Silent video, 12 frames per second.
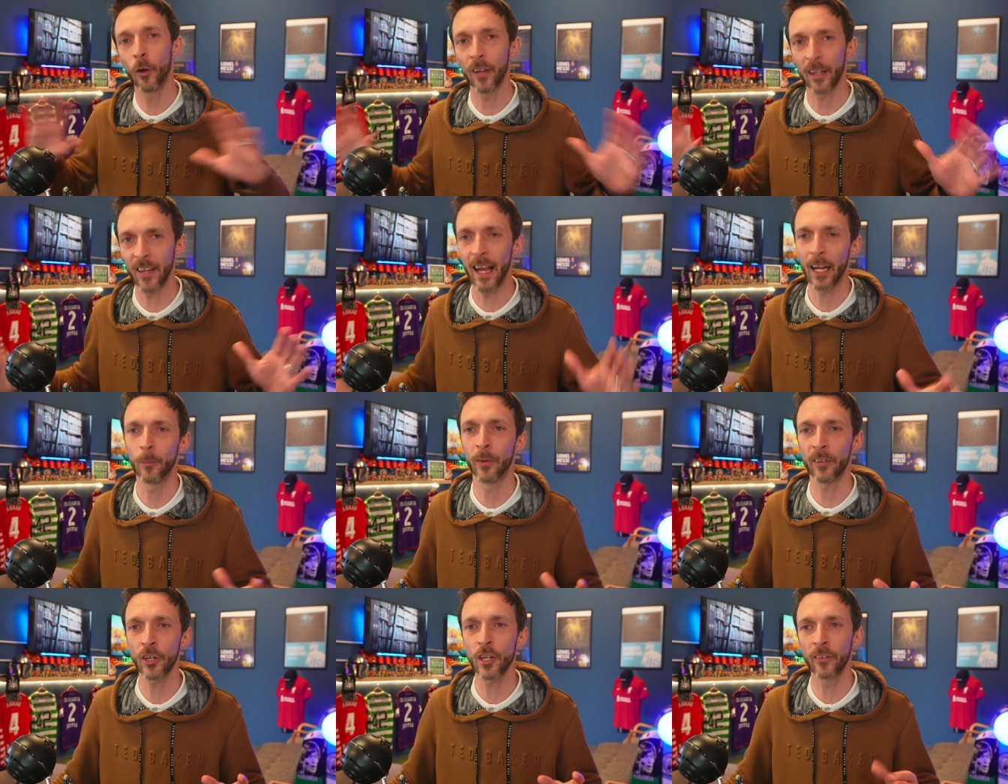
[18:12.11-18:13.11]
all the attacking
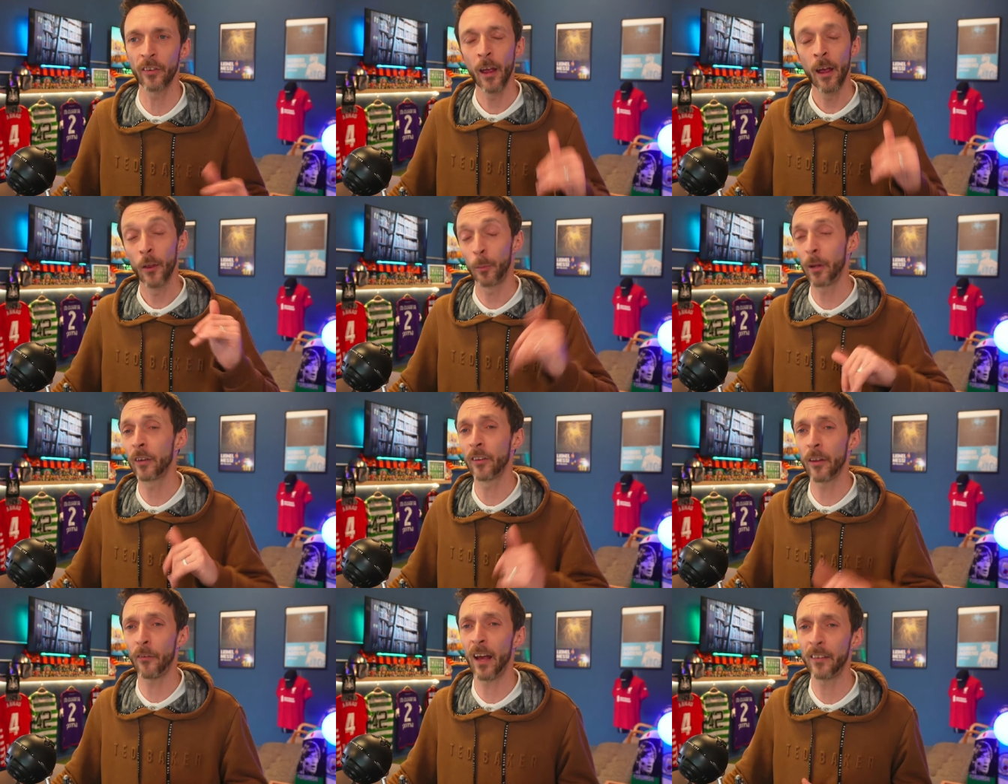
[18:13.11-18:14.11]
positions, the players
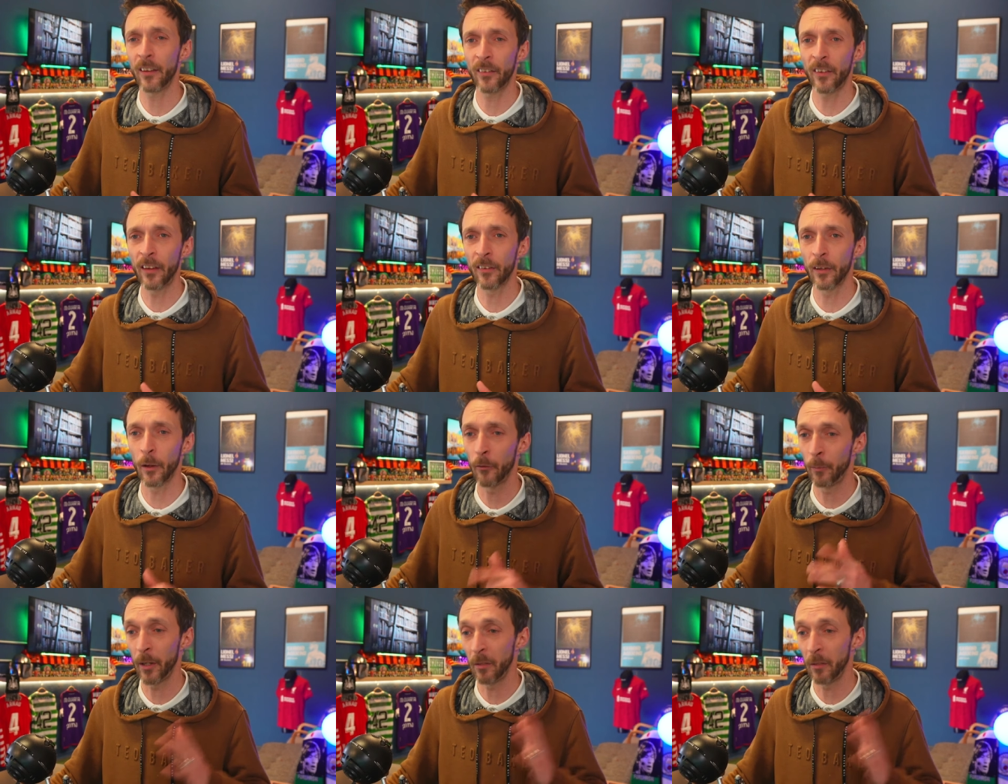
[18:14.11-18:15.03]
that they've had this season have